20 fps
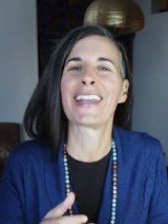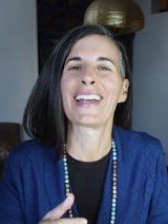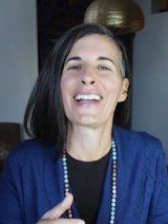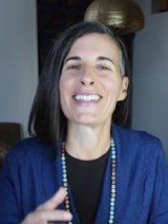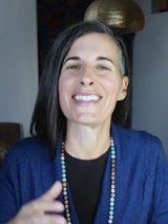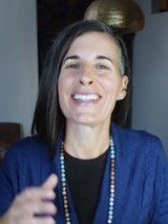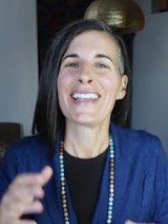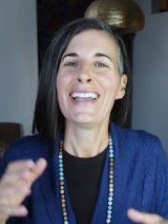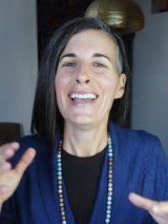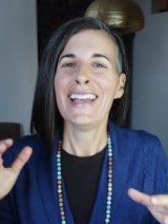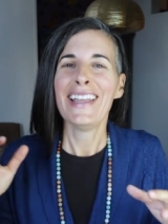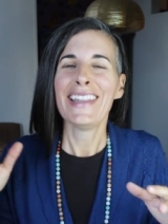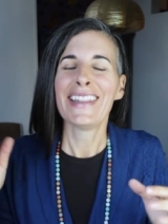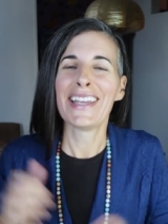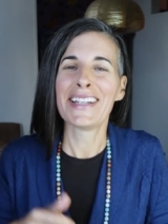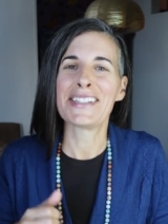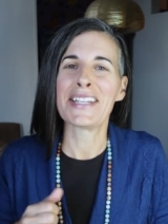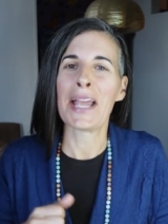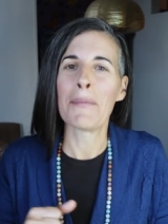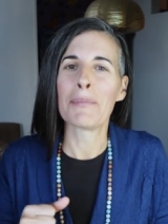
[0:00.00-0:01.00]
because
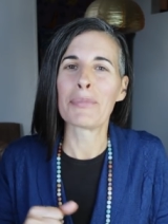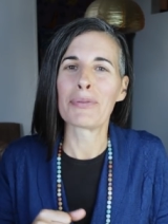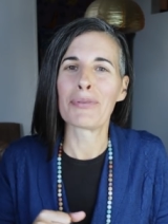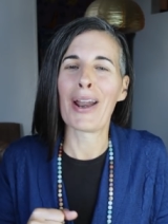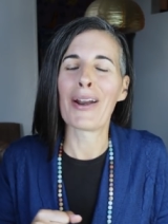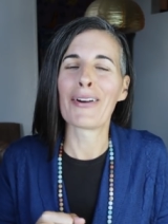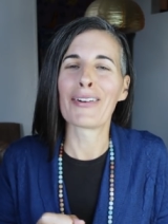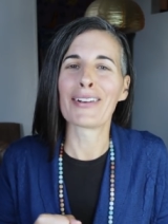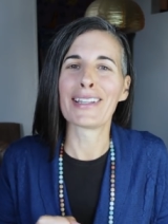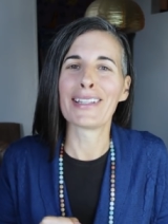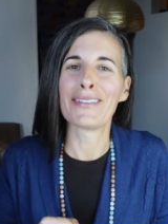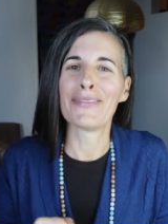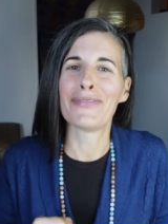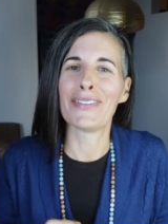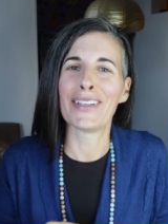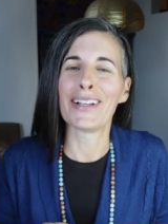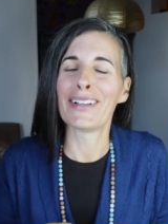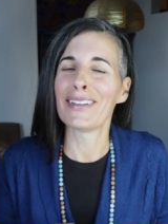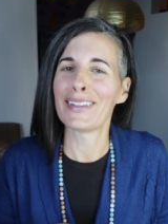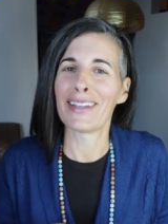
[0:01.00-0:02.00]
they temporarily
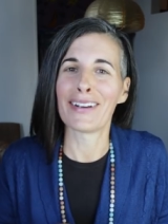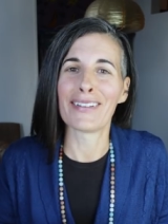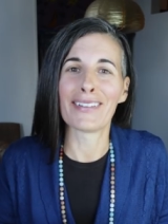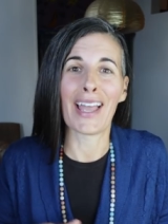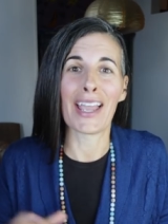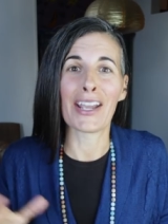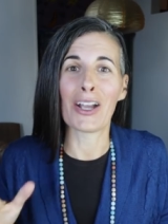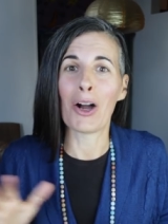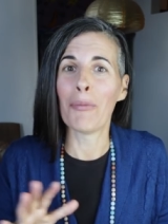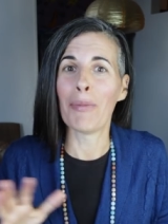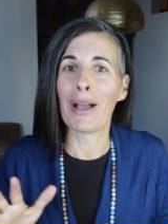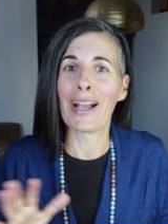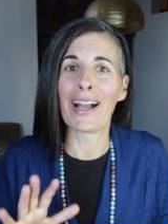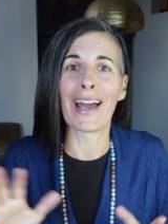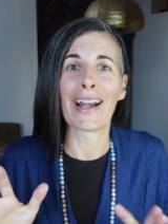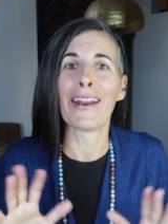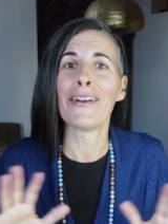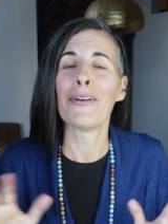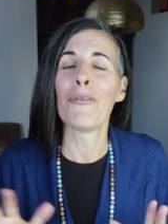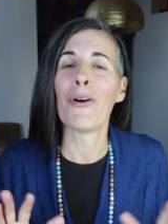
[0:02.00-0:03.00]
feel they're like, oh my
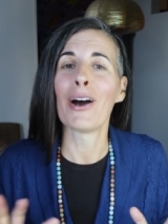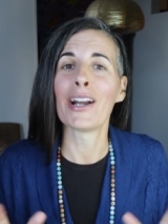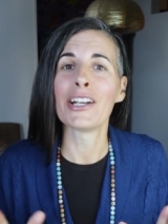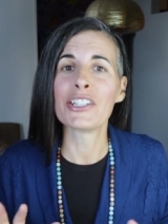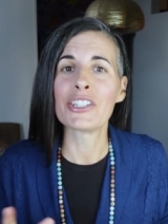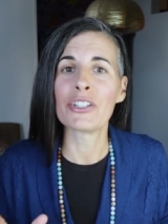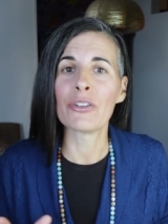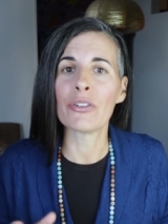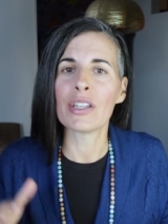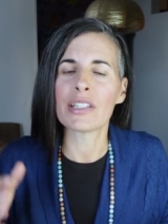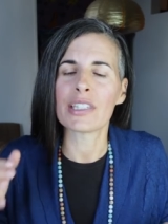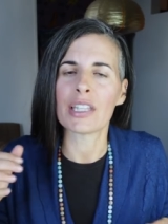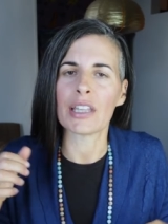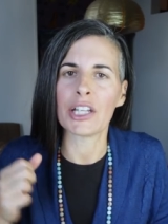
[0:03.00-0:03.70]
God, I don't want to do this.